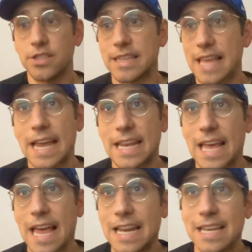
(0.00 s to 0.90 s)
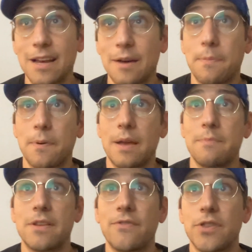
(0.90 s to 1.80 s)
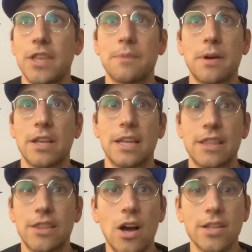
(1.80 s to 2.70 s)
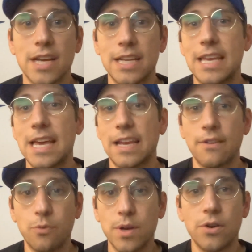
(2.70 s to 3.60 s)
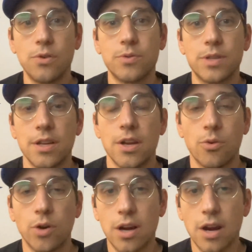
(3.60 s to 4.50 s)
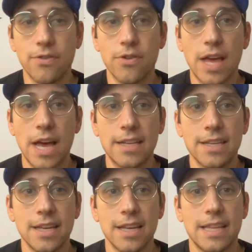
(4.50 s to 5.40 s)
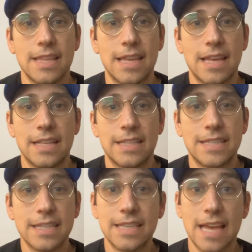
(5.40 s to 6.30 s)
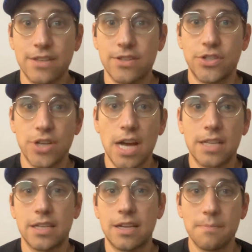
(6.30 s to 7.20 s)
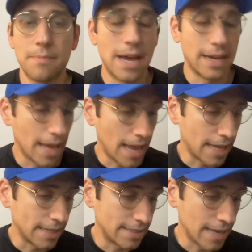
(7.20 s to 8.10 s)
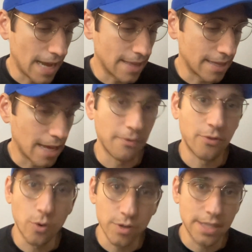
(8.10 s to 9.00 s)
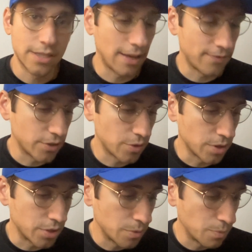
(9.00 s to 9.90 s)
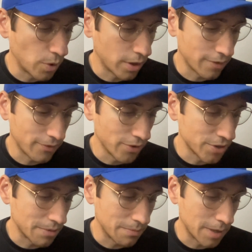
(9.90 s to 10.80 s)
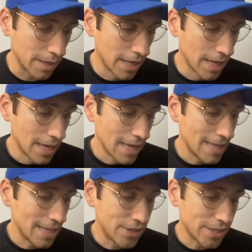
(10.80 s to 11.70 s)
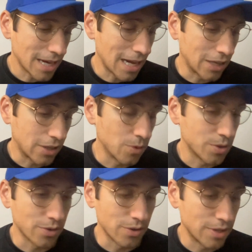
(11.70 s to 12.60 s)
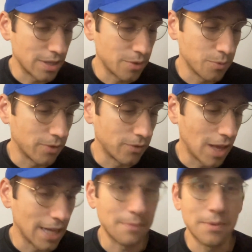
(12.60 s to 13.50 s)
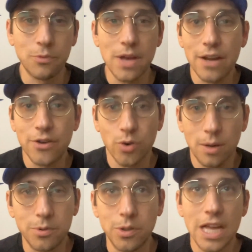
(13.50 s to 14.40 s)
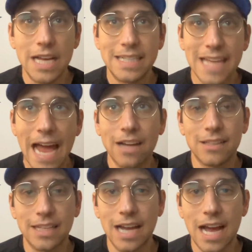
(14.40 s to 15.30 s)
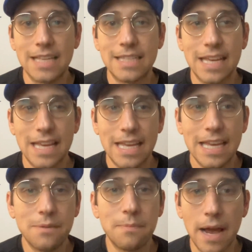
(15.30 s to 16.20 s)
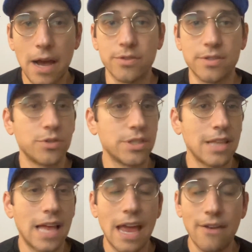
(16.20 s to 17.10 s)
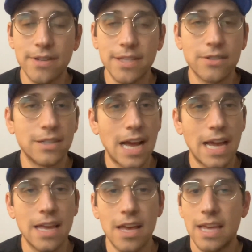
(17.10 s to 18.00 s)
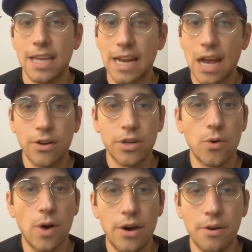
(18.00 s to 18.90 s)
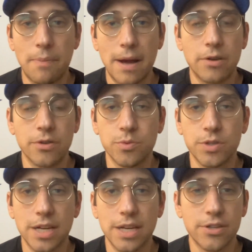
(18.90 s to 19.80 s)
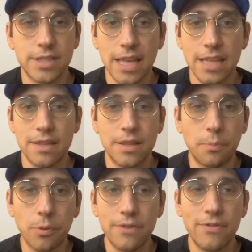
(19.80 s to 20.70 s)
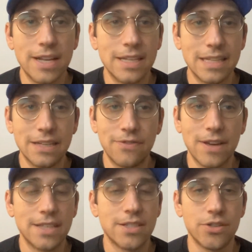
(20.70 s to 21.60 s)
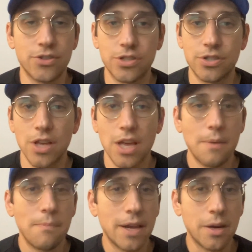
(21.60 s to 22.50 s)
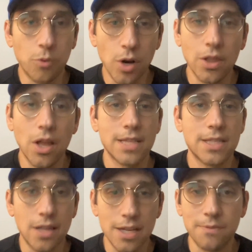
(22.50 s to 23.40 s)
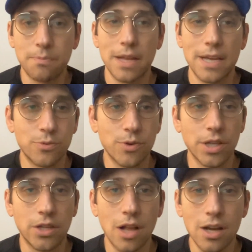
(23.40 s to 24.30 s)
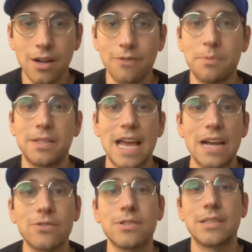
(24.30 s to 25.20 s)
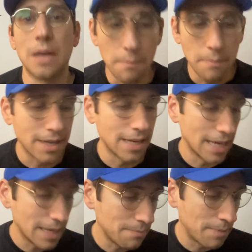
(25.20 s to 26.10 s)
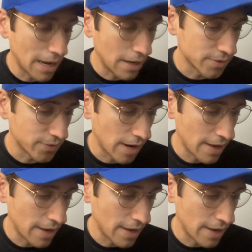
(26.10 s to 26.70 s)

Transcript: that ended up, I mean, if you think about it, the onside kick, if we don't recover that, then since he has a shot to come back and tie the game, of course they still have to do the 2-point conversion, but it just got closer than you would have liked. I mean, we had trouble tackling guys in bounds. We just let every single guy get out and go out of bounds, which I understand that the prevent defense and just make them run lots and lots of plays and run the clock off, but tackle somebody in bounds, for